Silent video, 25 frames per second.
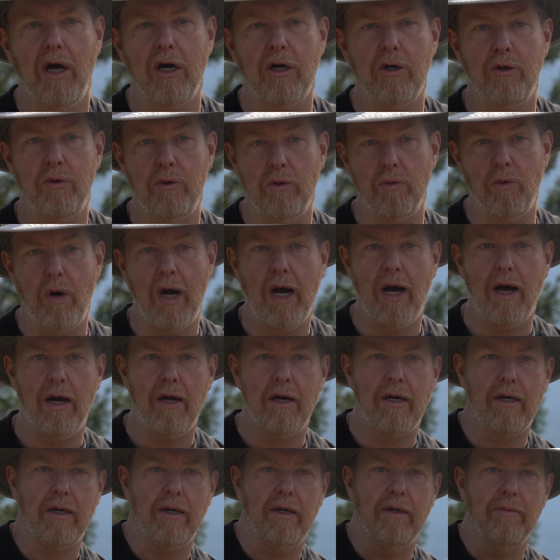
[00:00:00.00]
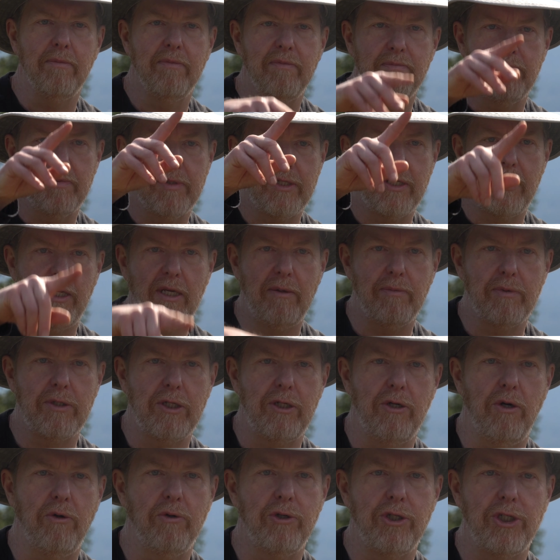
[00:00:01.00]
couloir, a steep
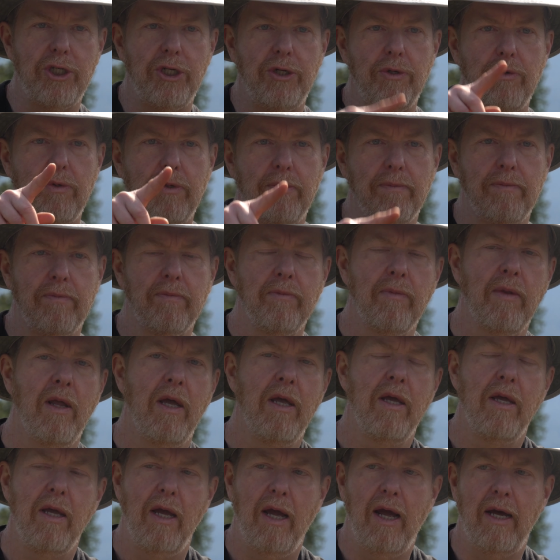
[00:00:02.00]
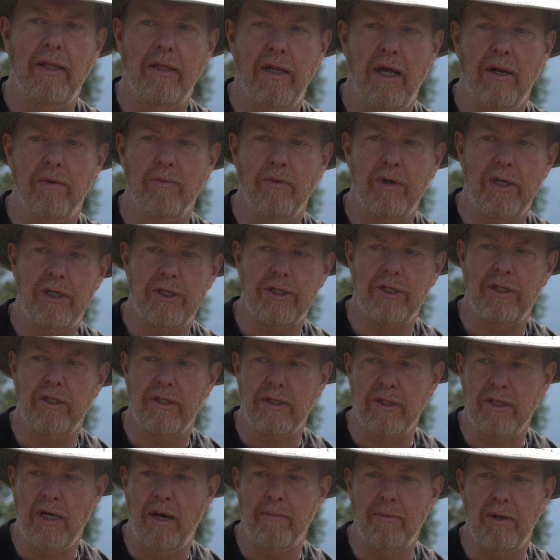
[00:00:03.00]
snow chute, and then reached the
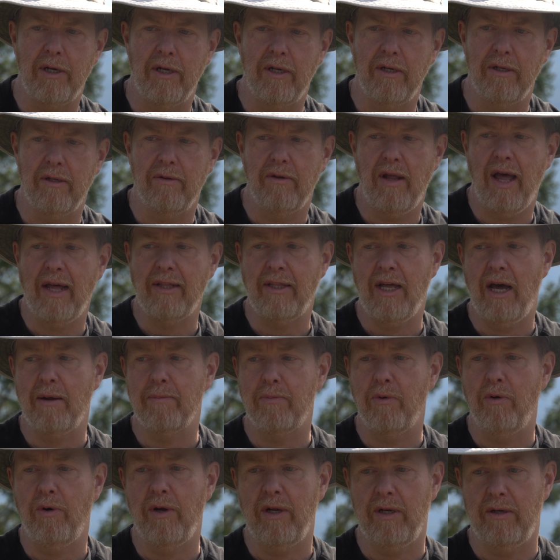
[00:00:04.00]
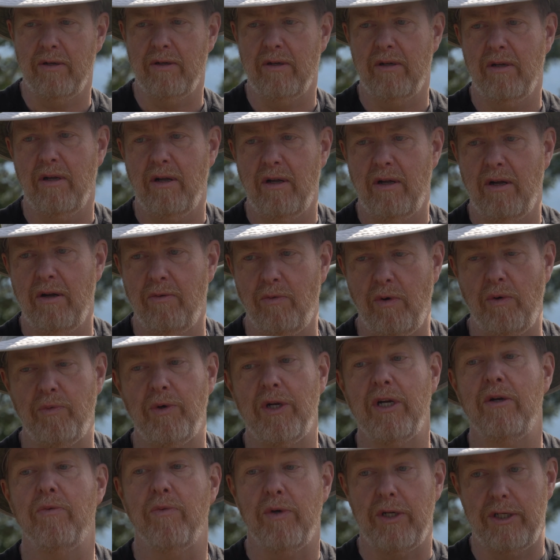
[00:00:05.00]
summit. And at that point, well, we
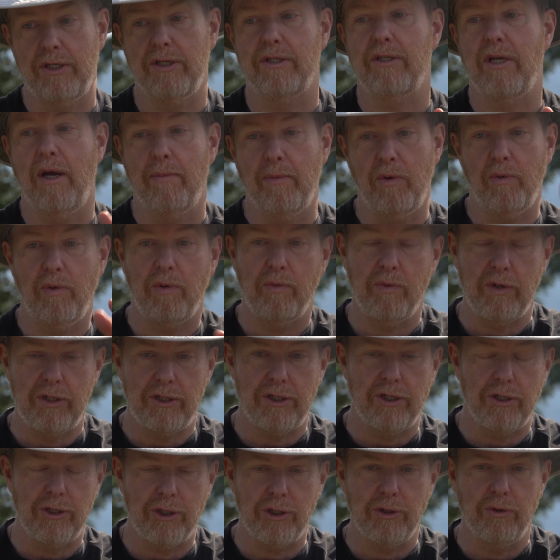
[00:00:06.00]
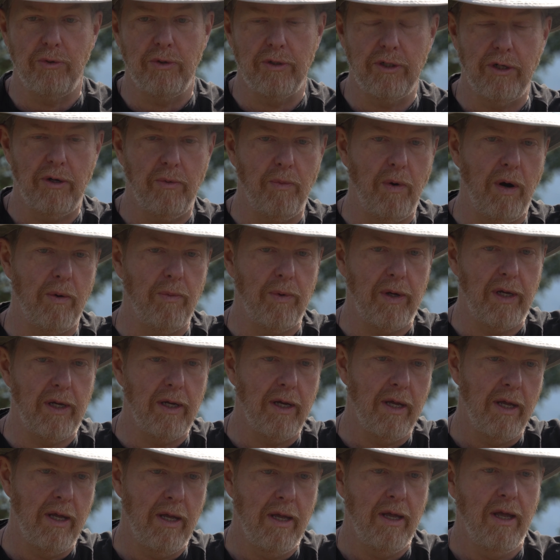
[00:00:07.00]
didn't reach the summit. We reached a shoulder where we
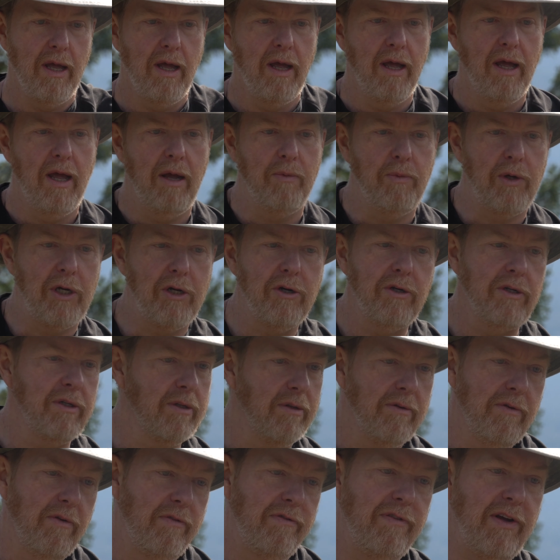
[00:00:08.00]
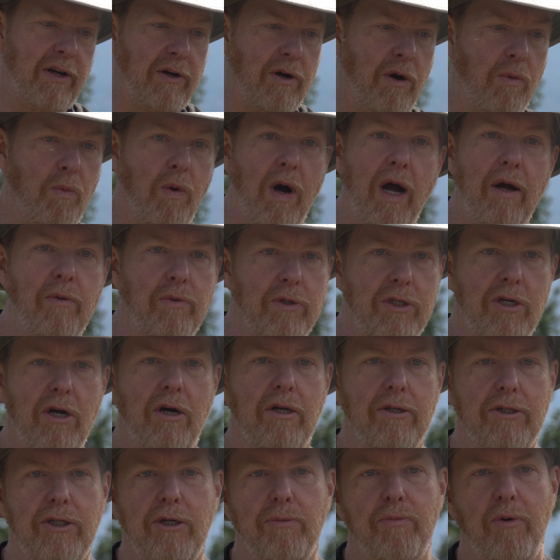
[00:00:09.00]
And we couldn't figure out why it was
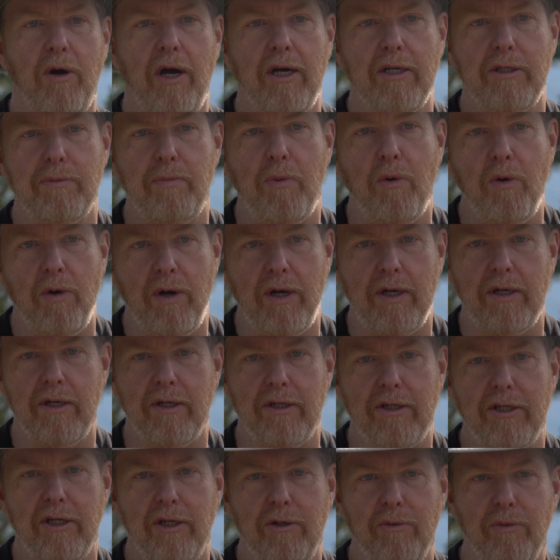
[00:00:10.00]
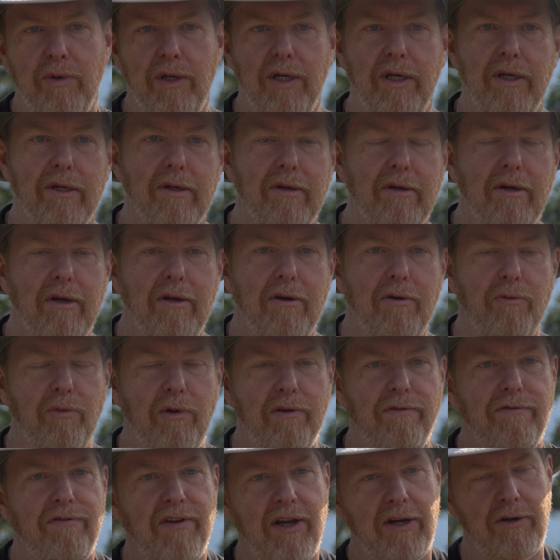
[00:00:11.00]
called Surprise Point until we
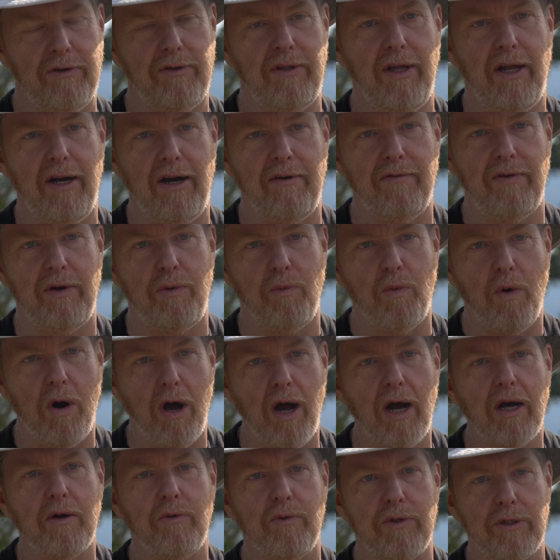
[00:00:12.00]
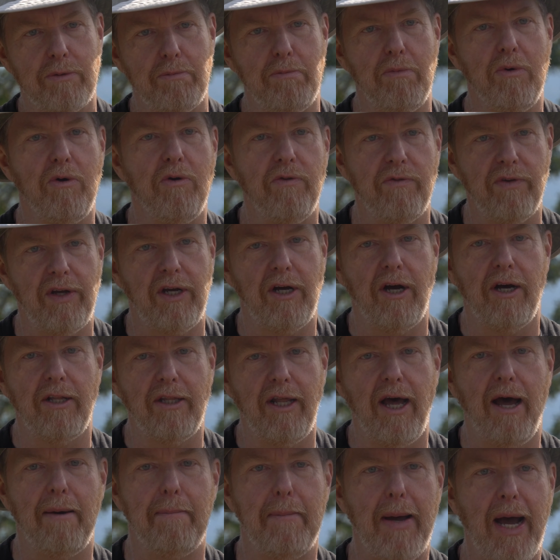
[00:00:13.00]
figured that every rock was moving on
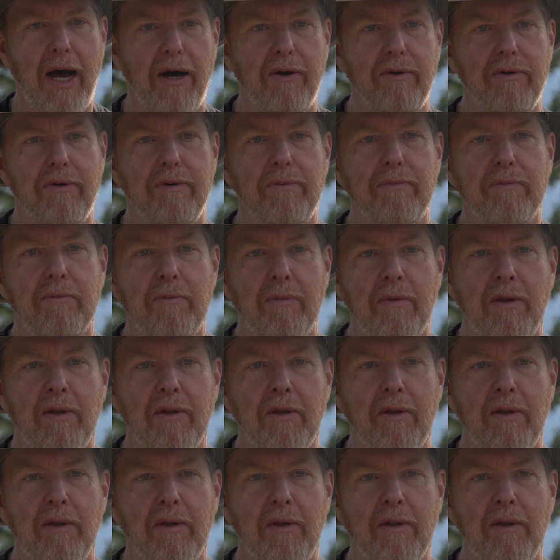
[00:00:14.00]
that mountain.